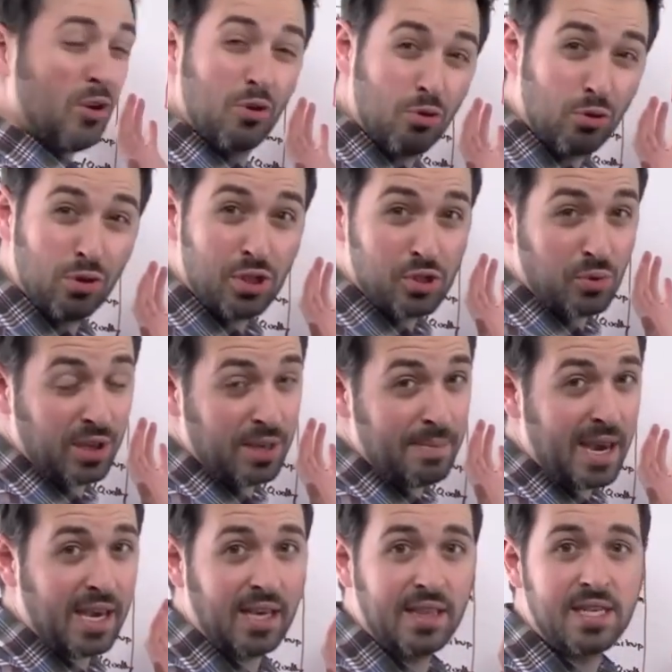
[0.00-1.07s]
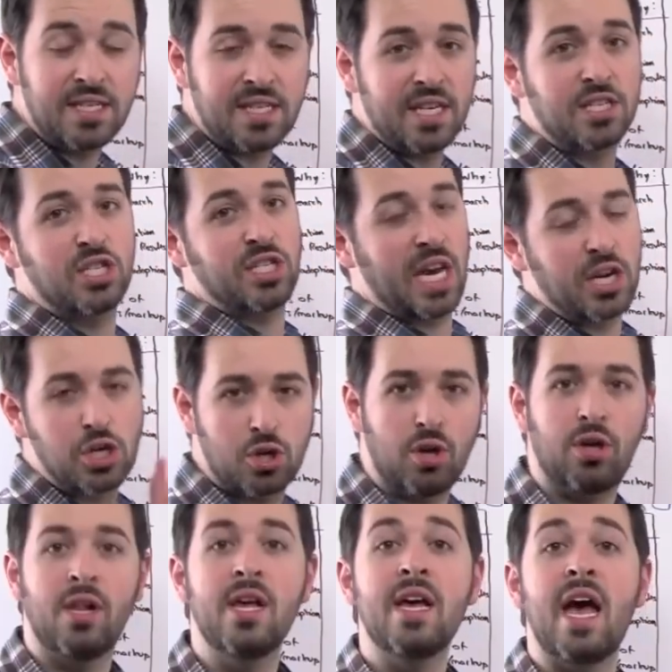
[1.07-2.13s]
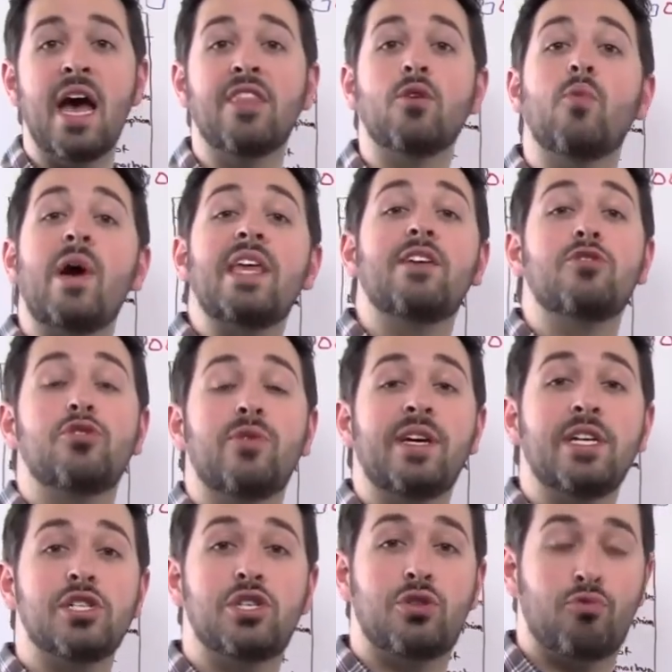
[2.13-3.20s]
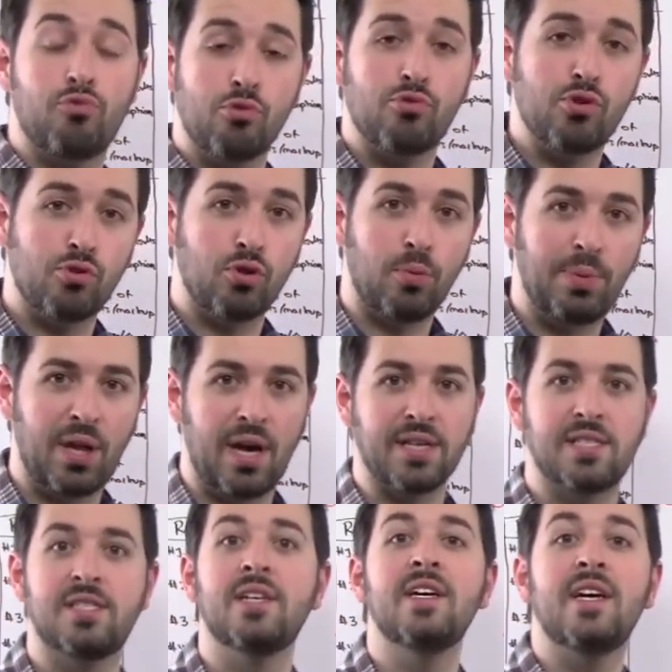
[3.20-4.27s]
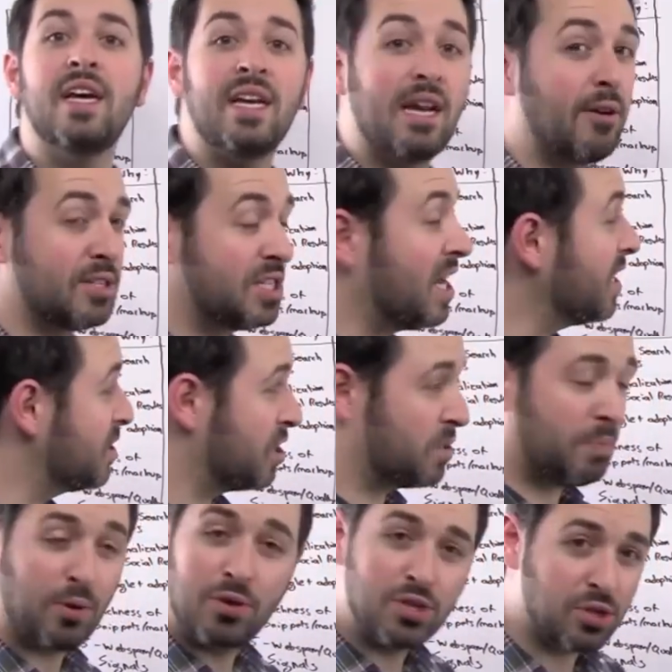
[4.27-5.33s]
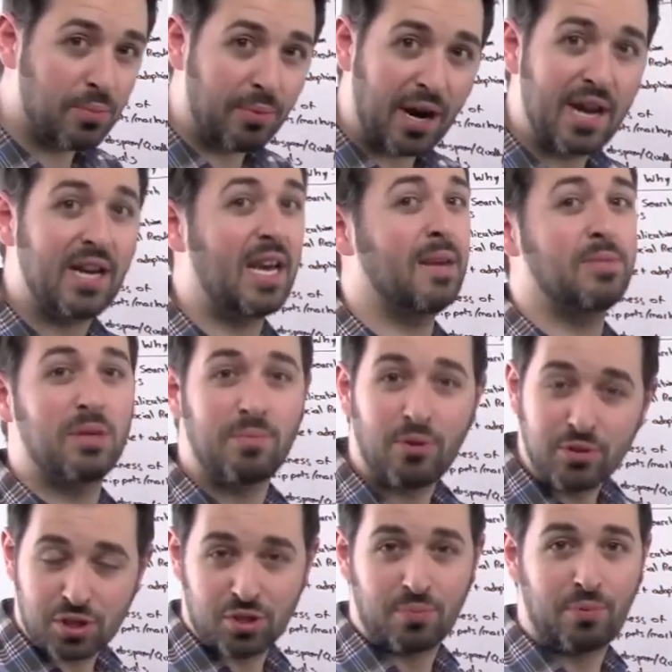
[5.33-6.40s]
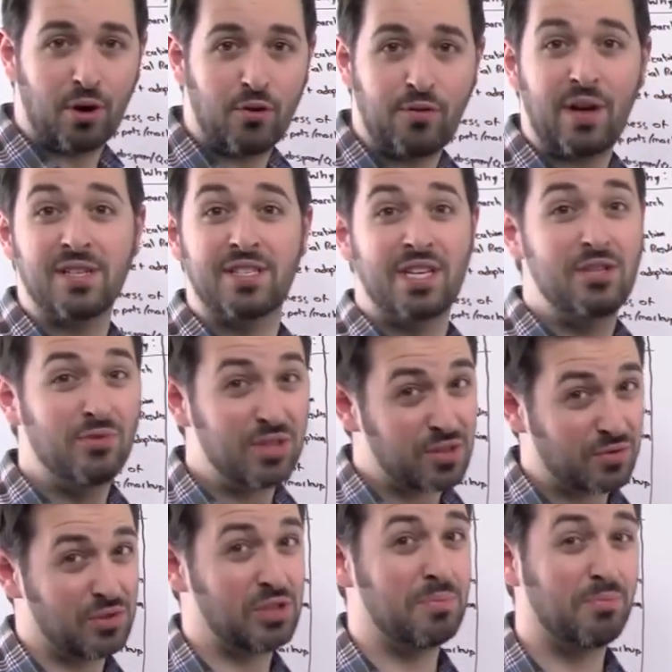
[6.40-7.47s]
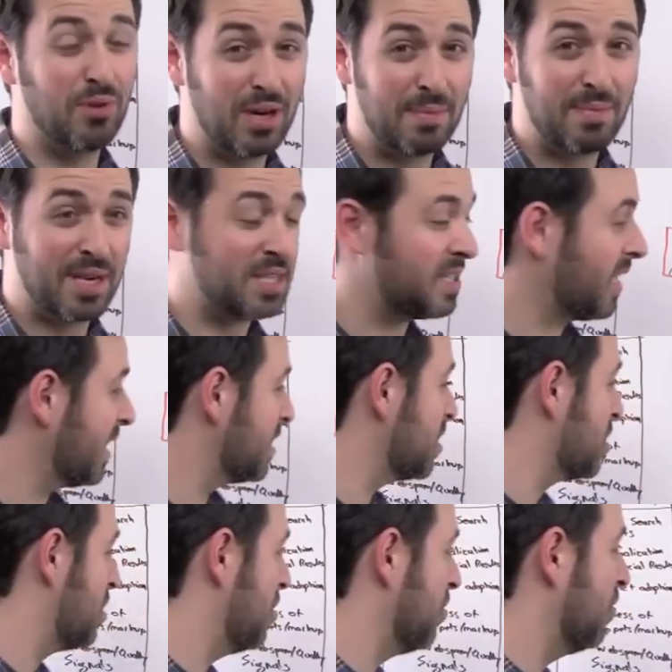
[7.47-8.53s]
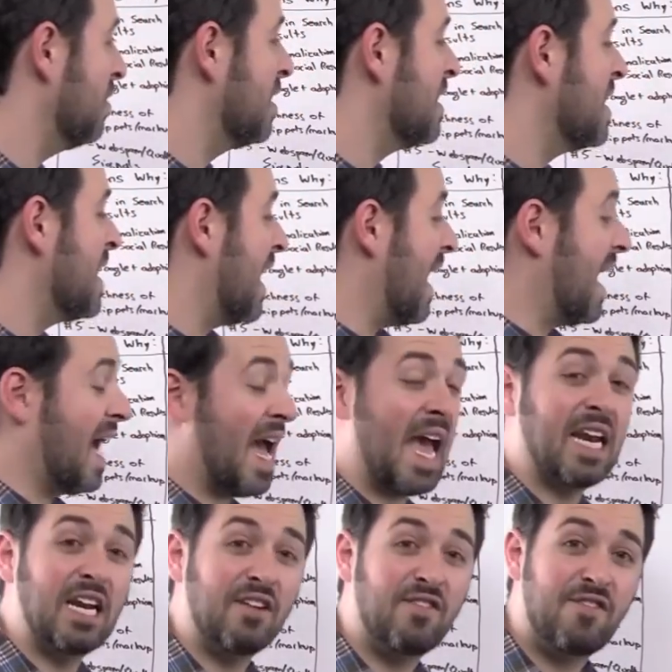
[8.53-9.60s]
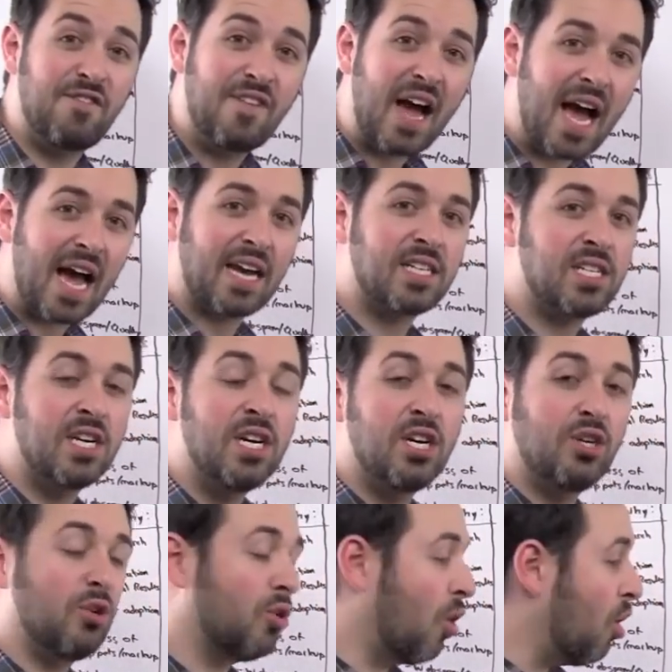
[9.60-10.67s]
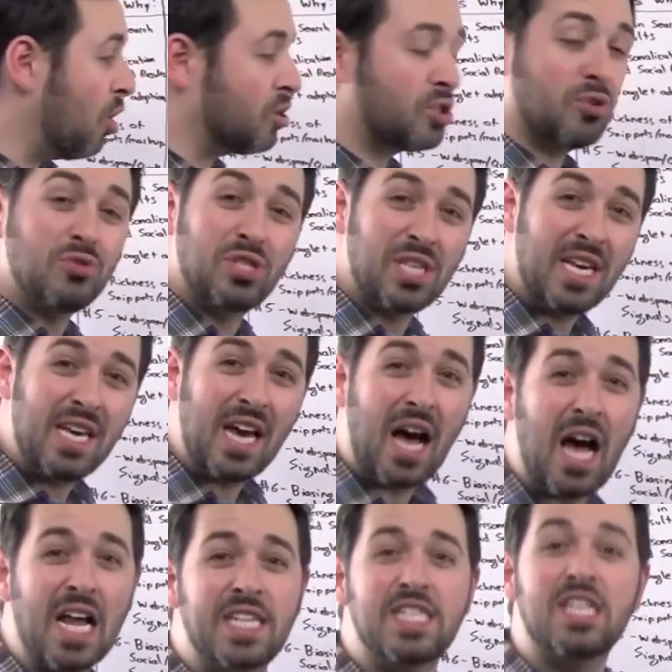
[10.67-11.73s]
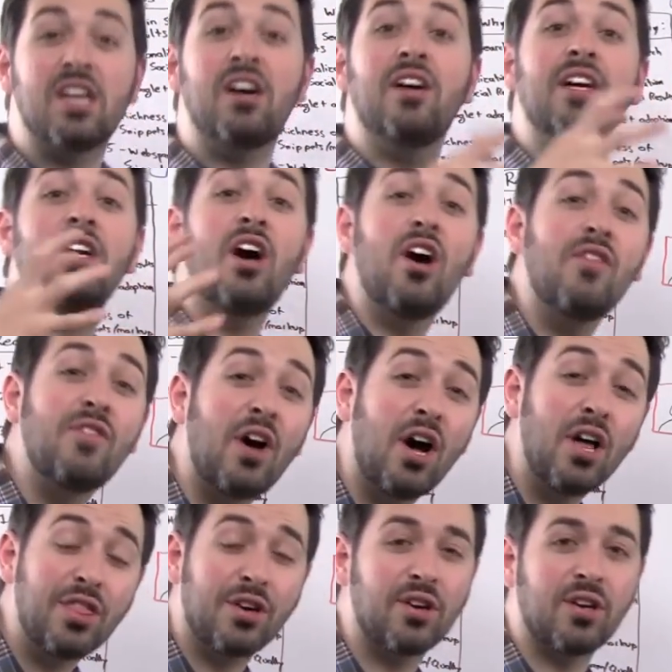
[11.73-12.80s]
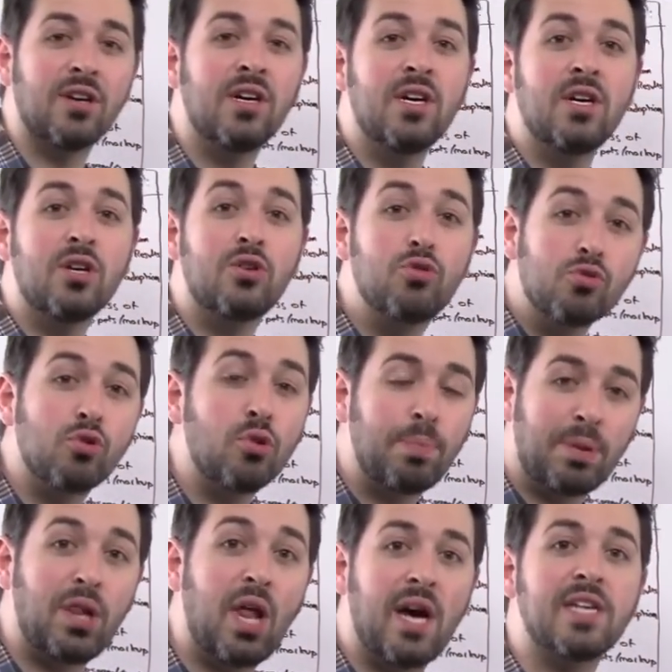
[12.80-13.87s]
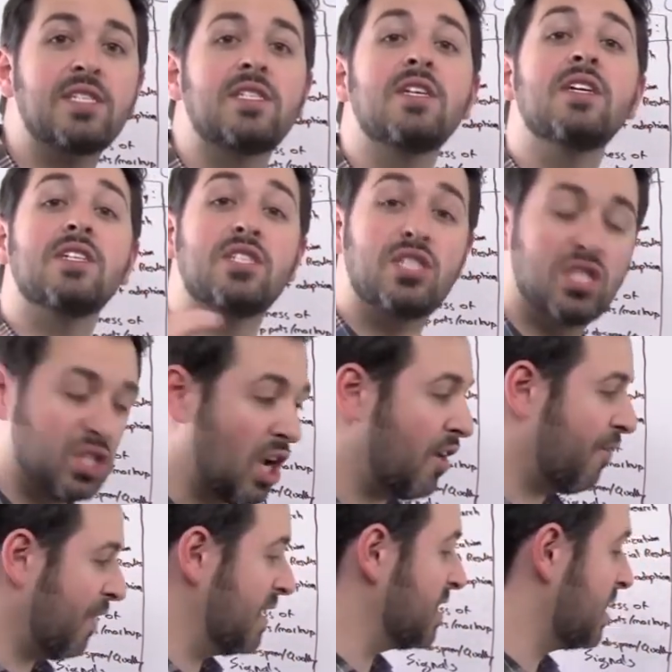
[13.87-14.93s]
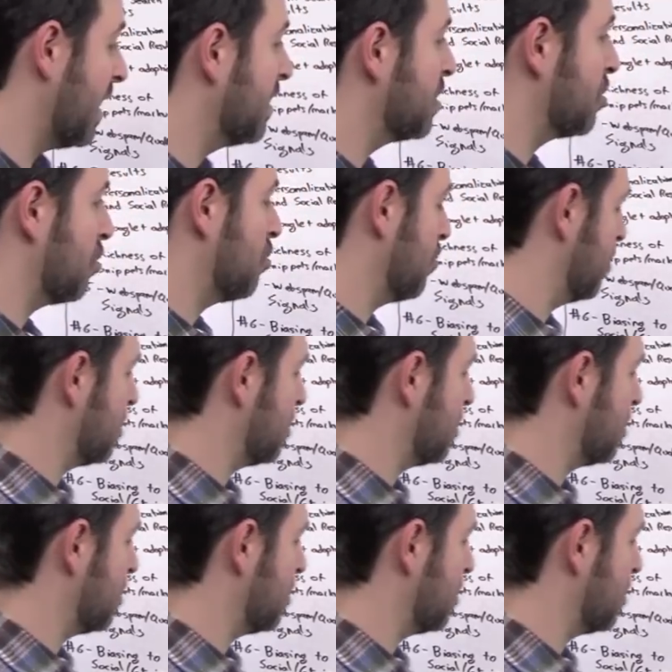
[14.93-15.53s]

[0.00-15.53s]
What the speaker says: Google is really making this essential, and the way they're doing it is through Google Plus. Now, it's not just personal brand names and personal profiles. They do this for some pretty big sites too. And in fact, you'll also see a ton of other Google Plus stuff inside the search